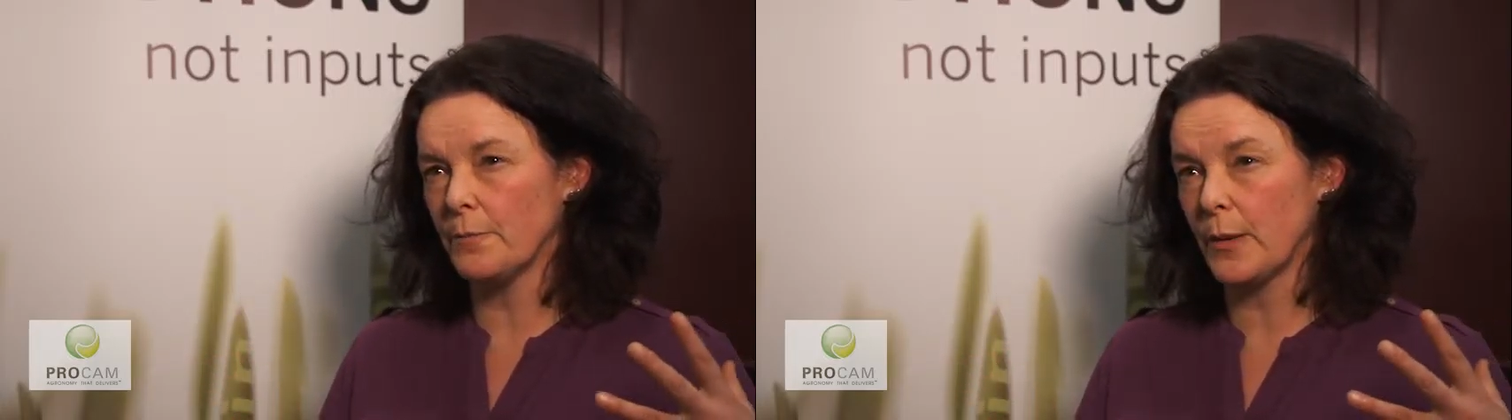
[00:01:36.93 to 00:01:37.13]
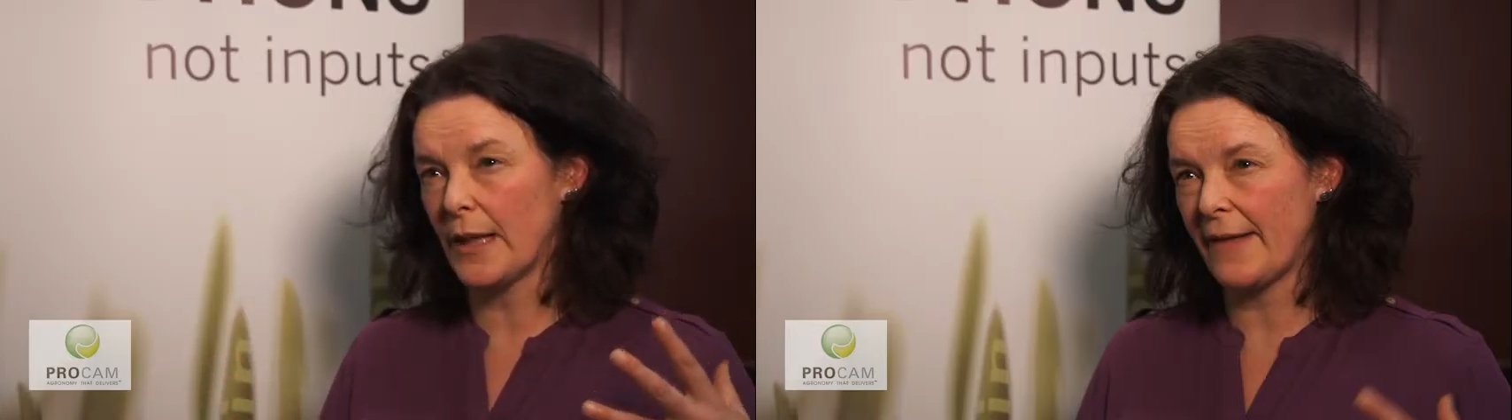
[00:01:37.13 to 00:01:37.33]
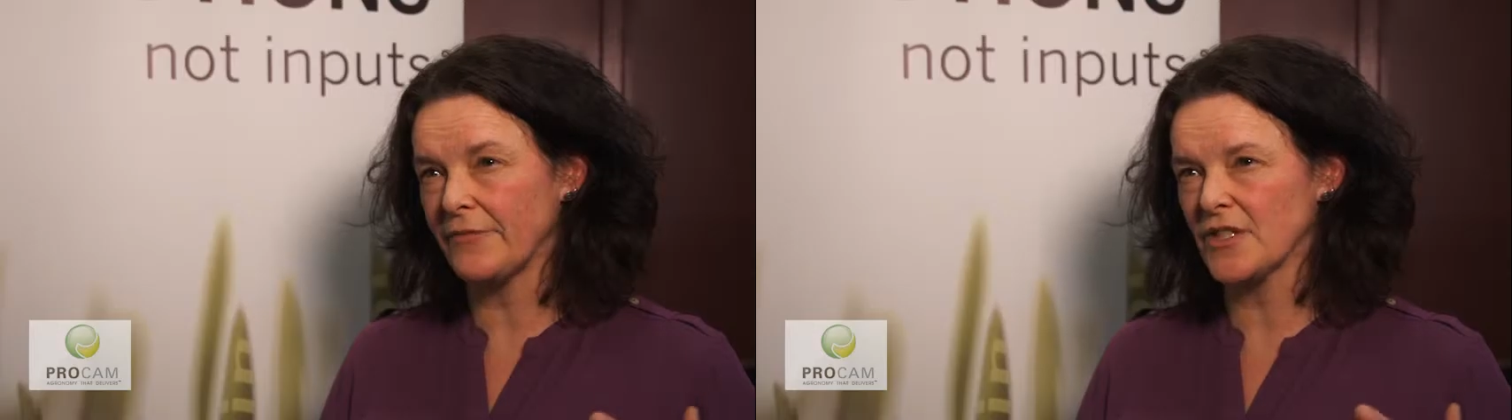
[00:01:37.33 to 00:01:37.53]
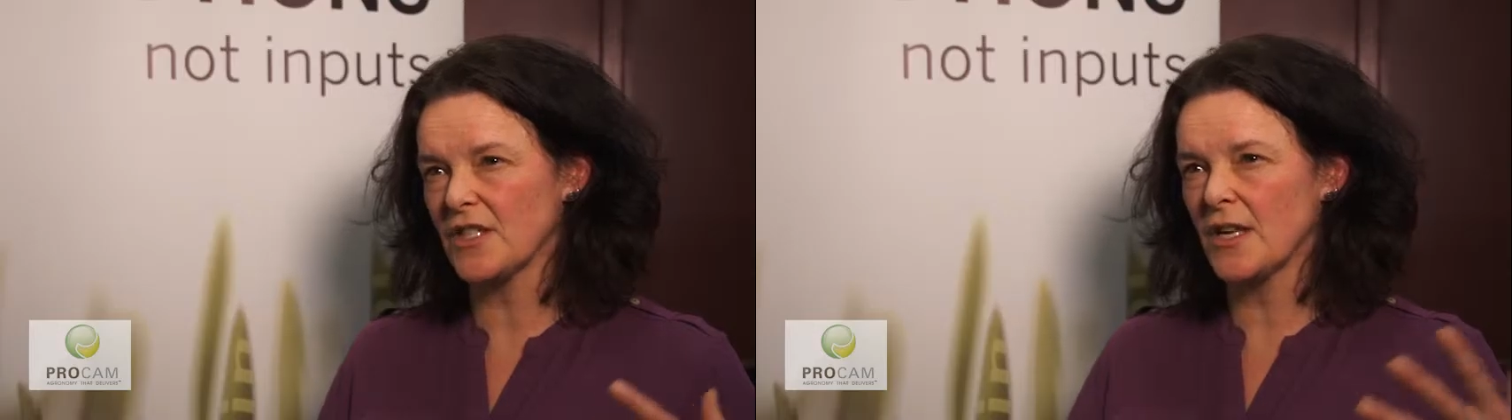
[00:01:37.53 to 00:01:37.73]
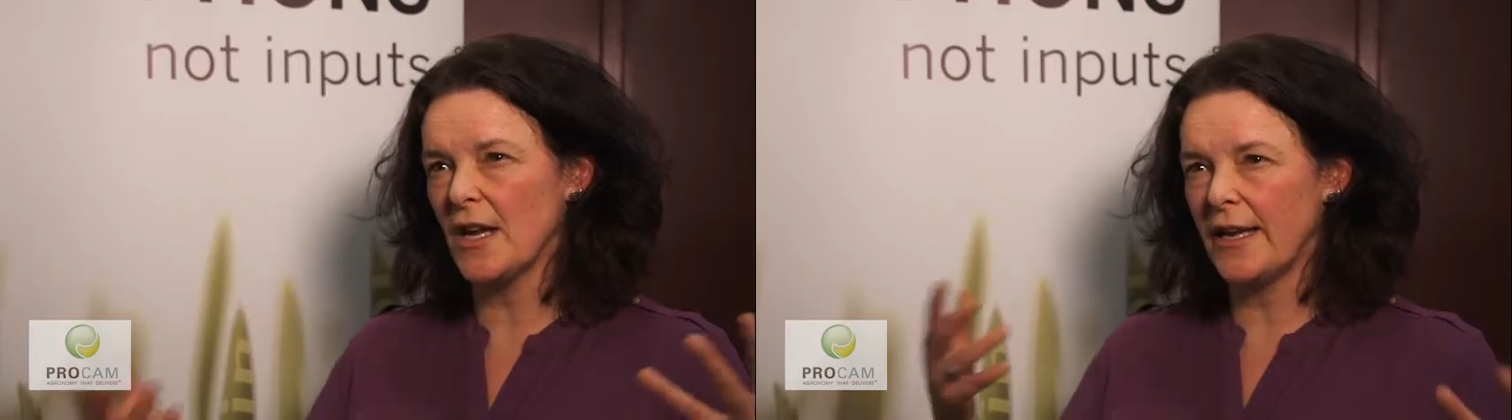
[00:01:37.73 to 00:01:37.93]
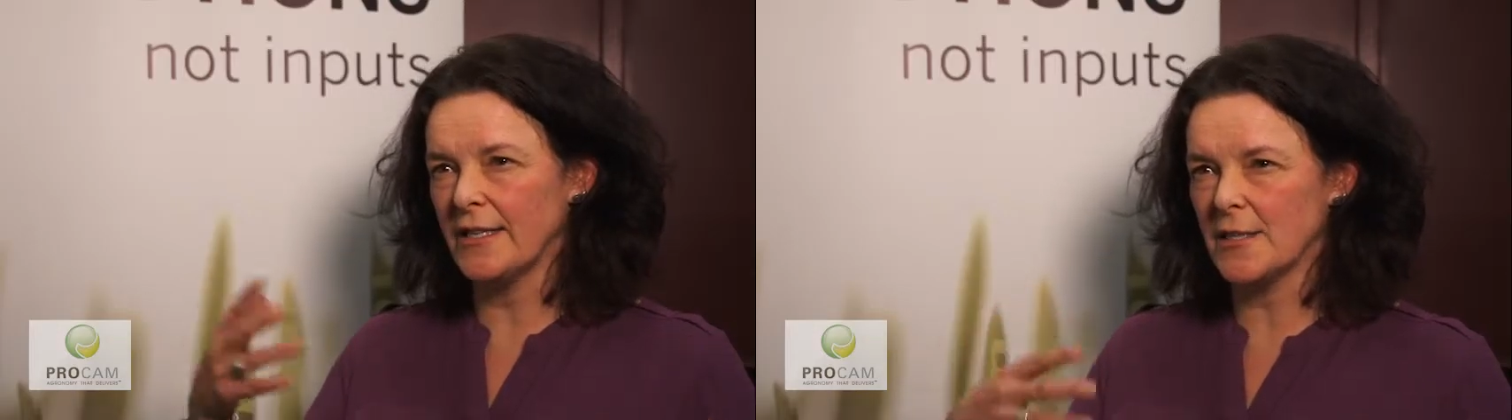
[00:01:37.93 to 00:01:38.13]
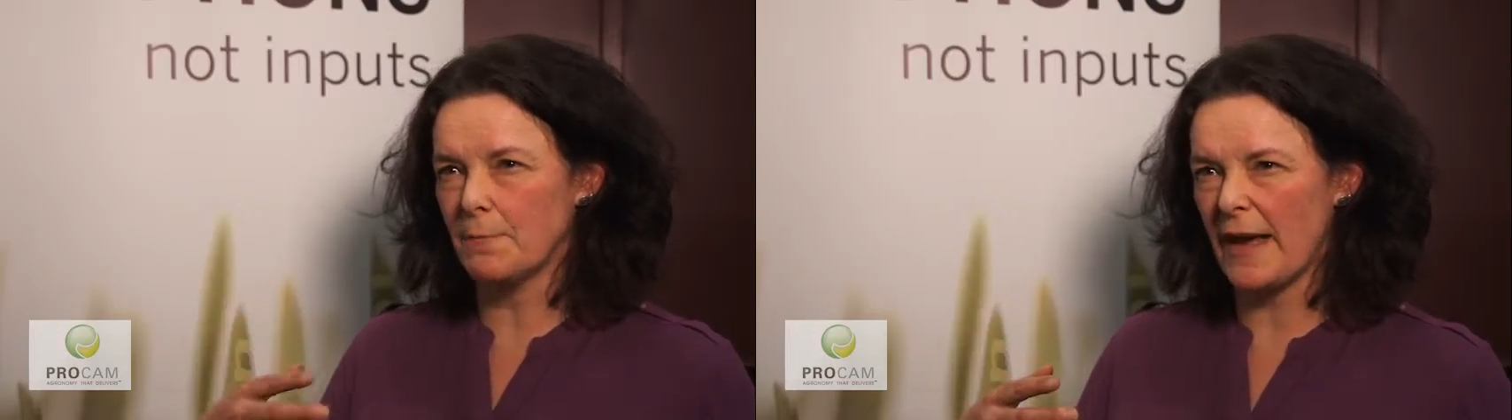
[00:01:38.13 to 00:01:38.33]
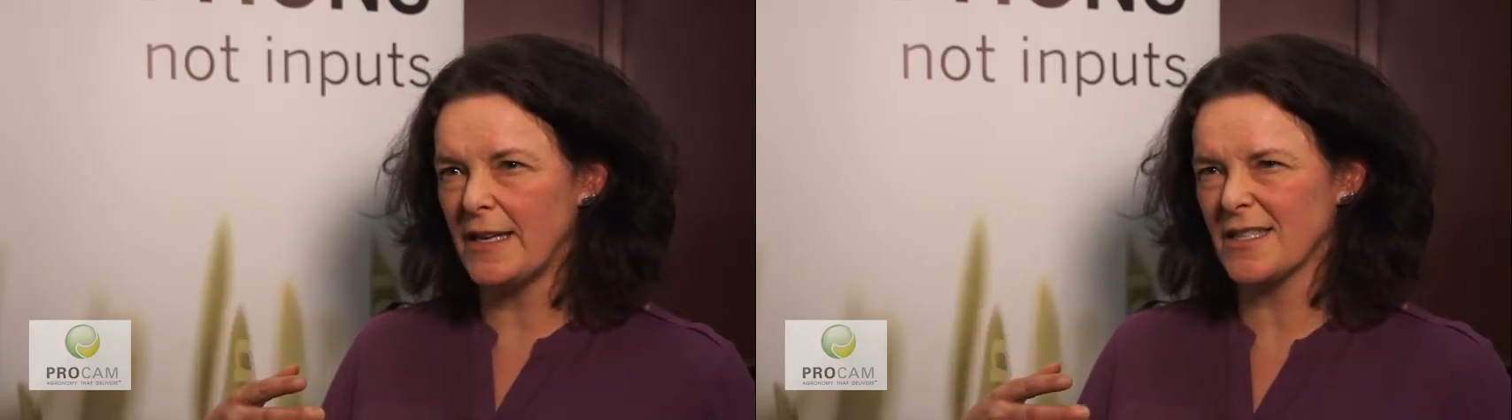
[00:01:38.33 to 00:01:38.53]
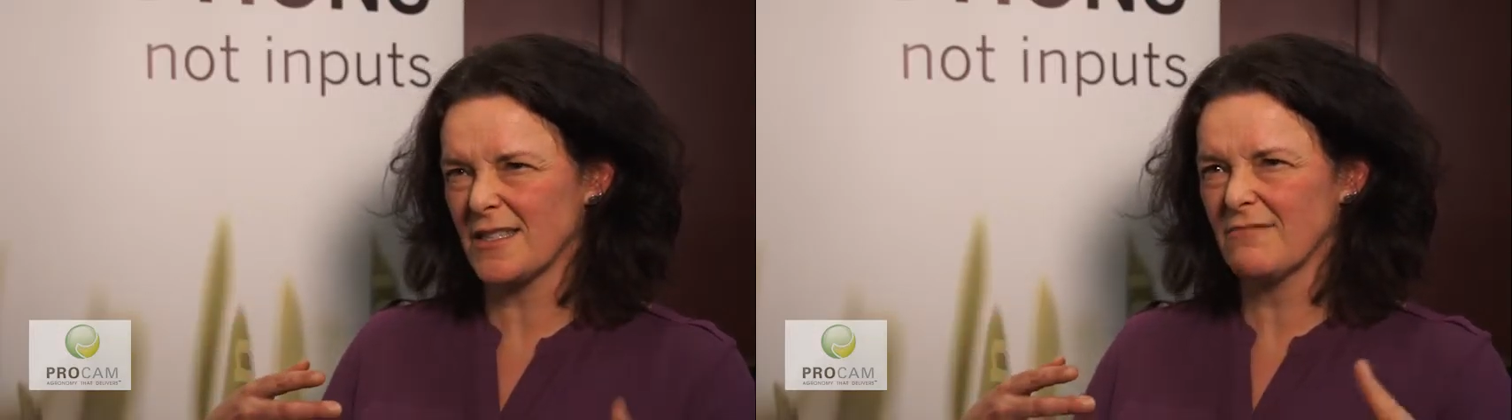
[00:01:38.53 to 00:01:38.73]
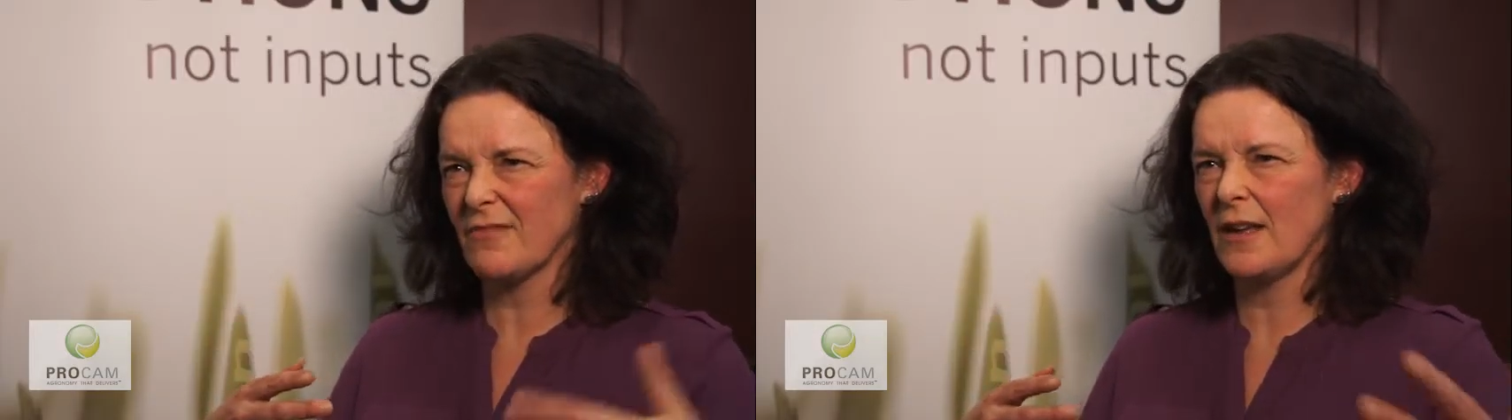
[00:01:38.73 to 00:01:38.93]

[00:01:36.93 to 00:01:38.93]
plants in space,